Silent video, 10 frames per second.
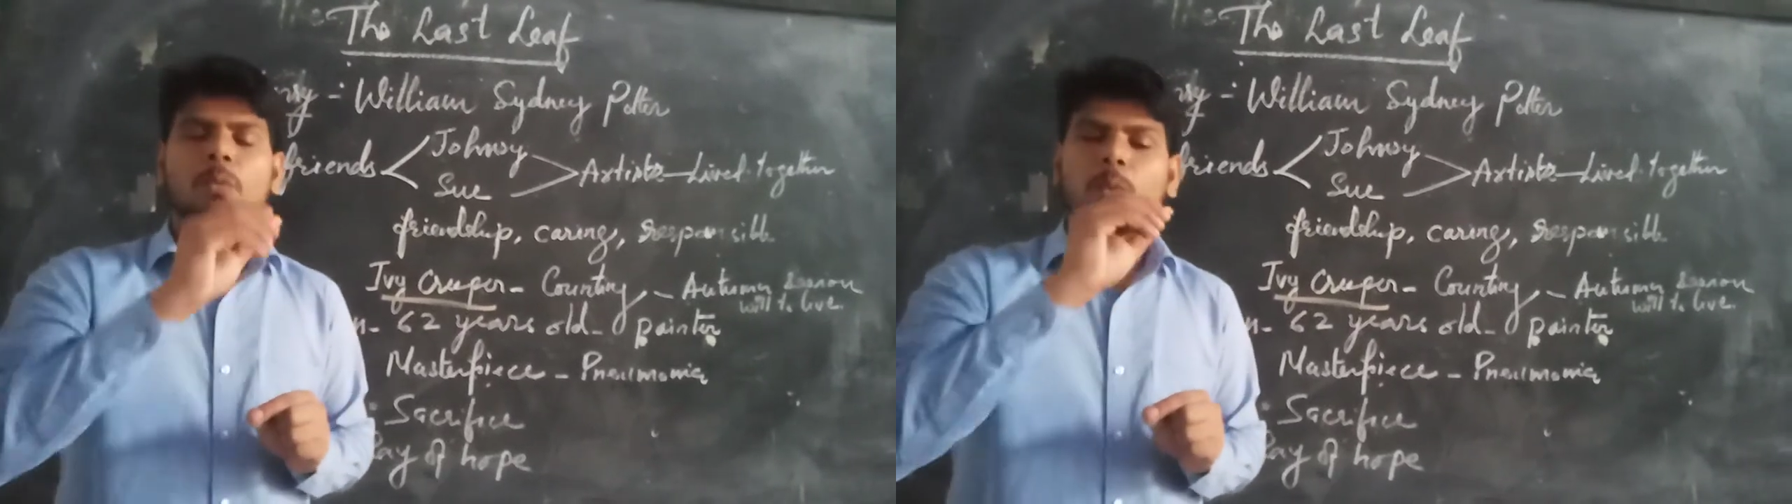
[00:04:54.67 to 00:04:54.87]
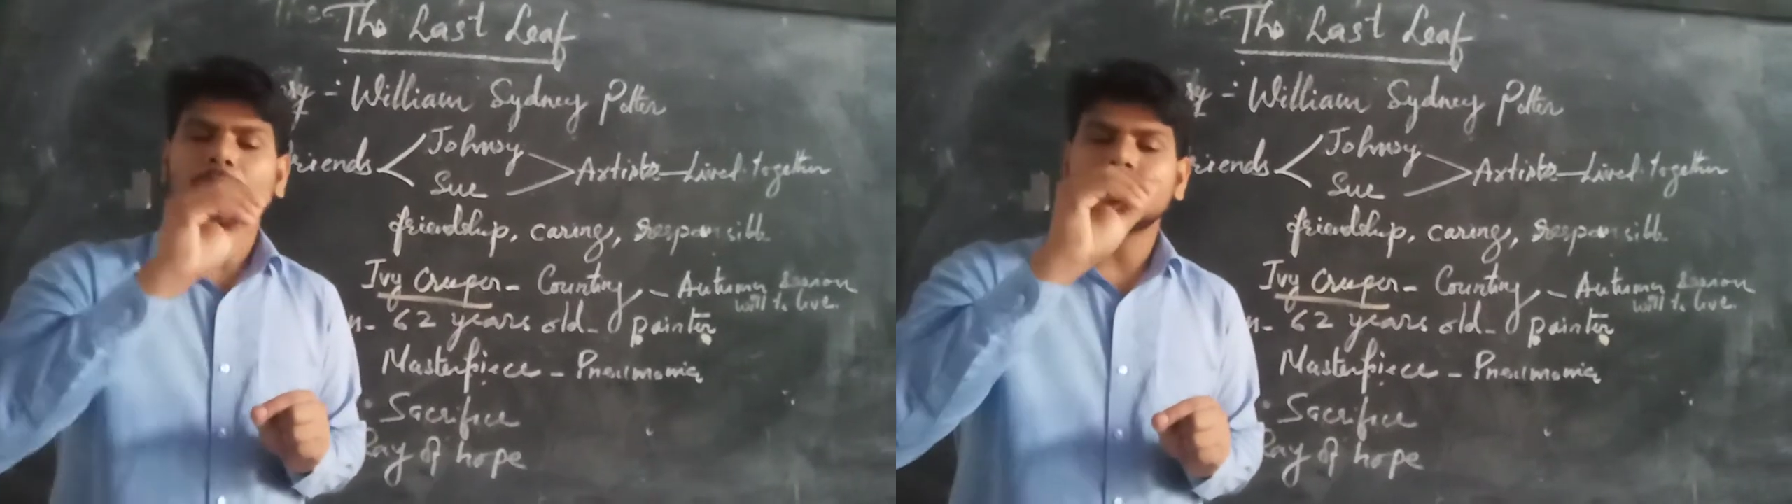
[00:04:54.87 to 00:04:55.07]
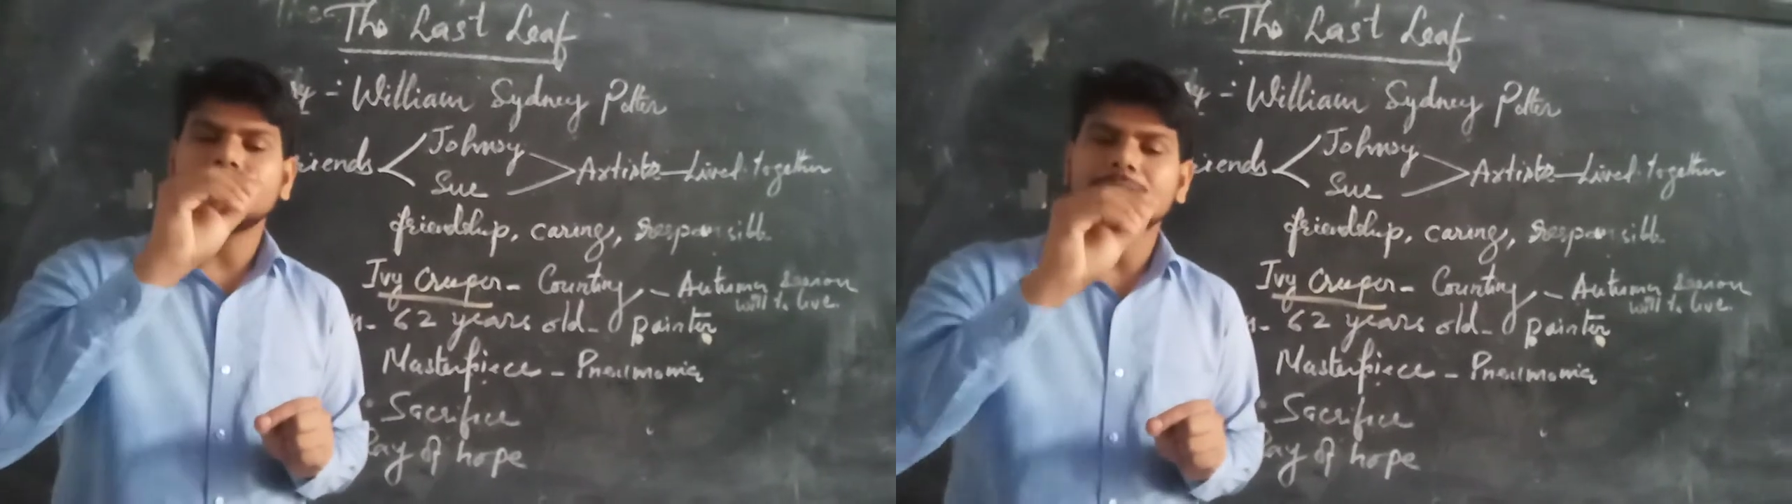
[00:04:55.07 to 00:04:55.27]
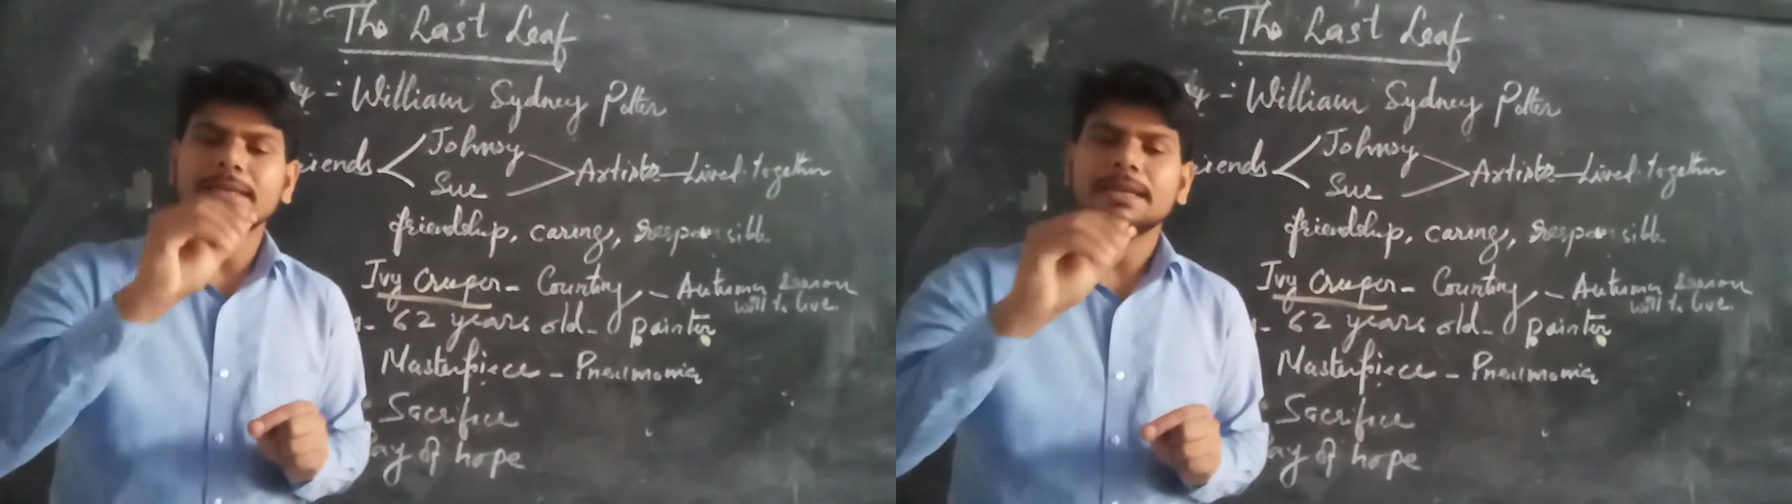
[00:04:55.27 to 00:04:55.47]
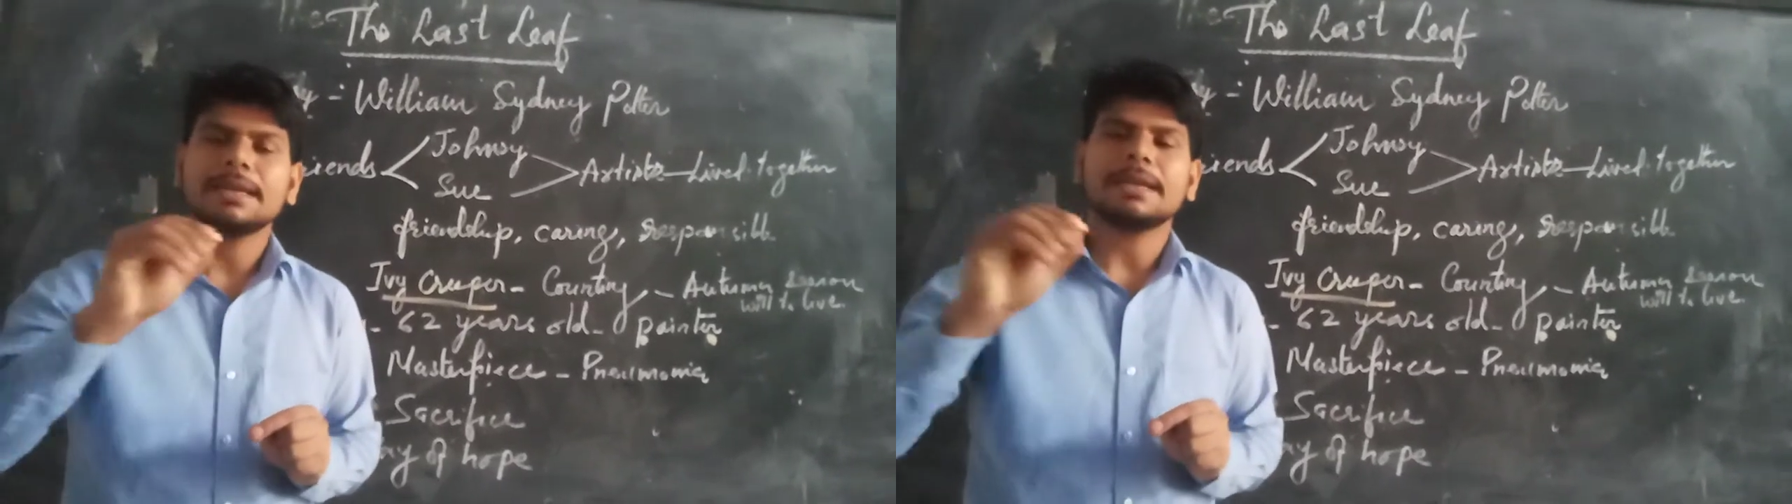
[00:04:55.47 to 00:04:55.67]
what he
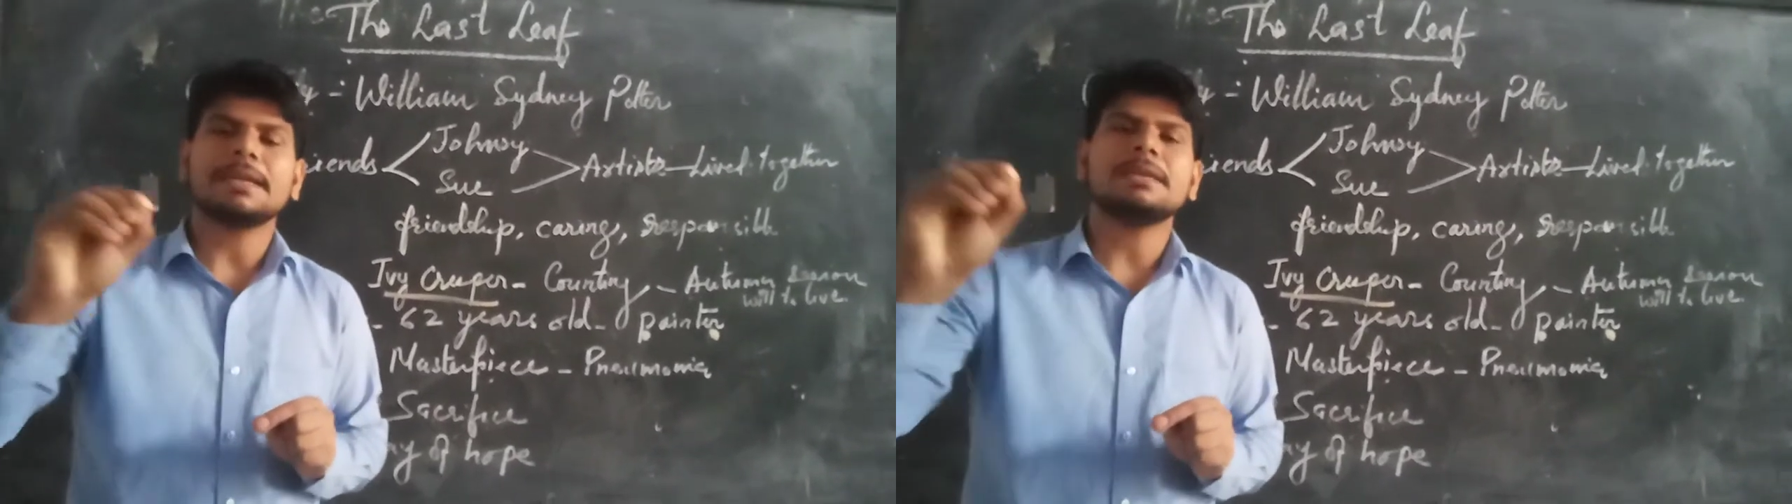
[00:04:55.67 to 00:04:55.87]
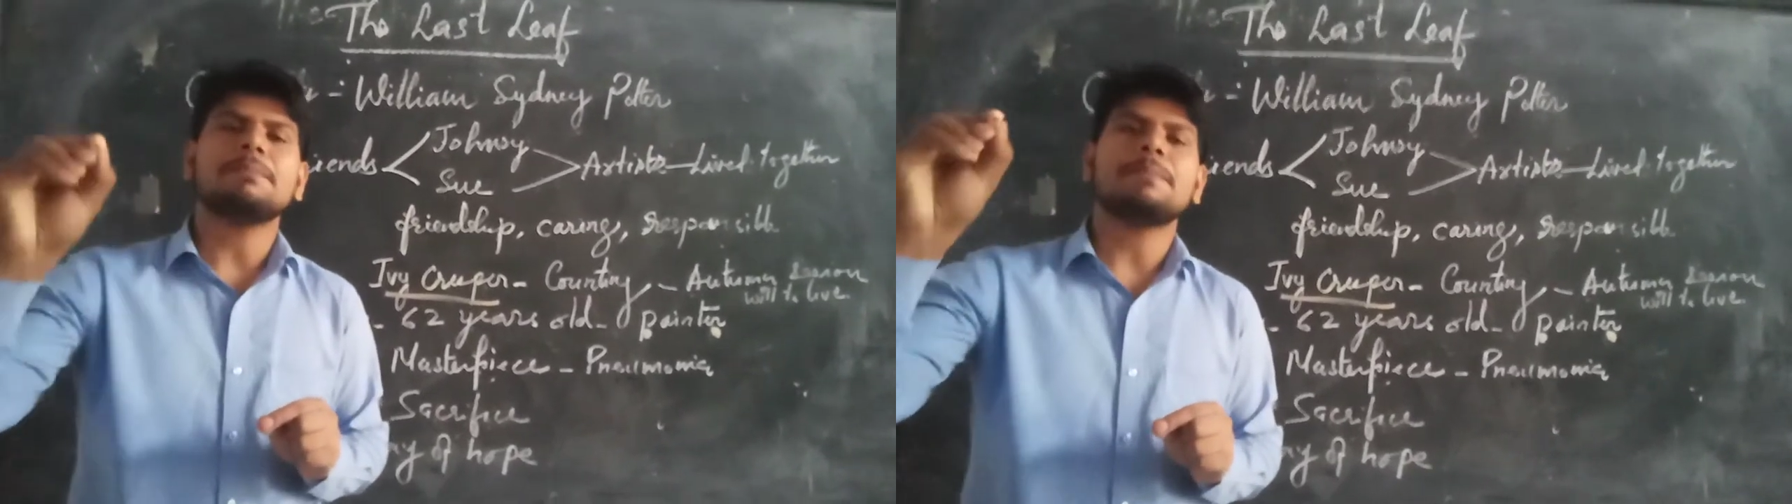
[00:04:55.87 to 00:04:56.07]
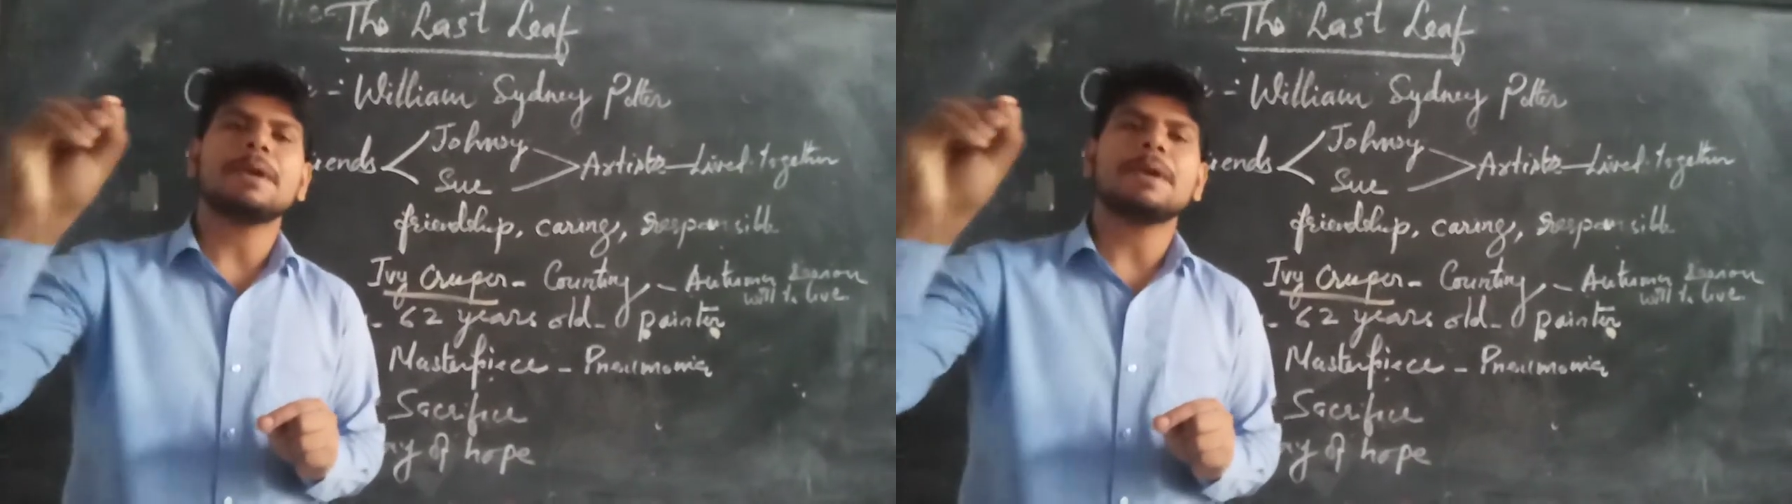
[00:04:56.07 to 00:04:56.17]
did, he